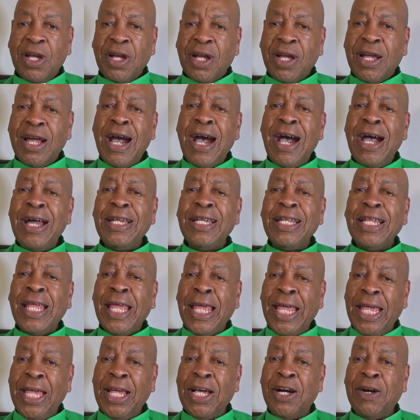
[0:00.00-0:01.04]
Cut
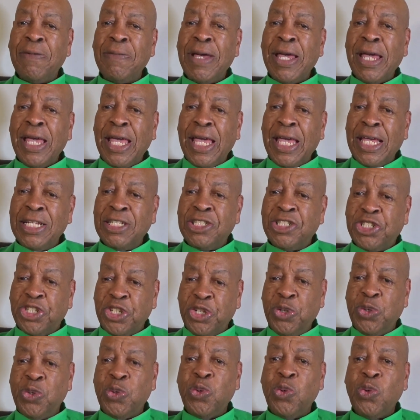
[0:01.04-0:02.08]
him
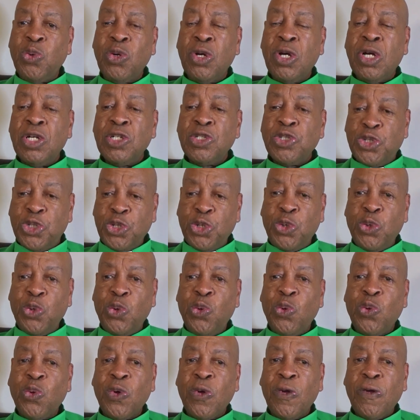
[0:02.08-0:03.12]
into
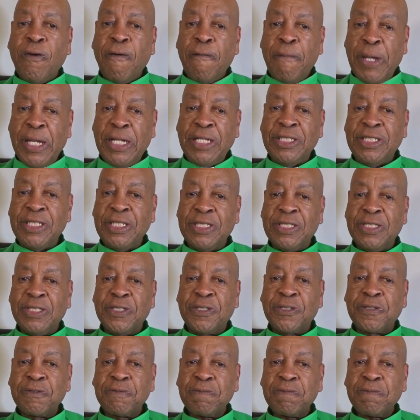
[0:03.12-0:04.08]
two pieces.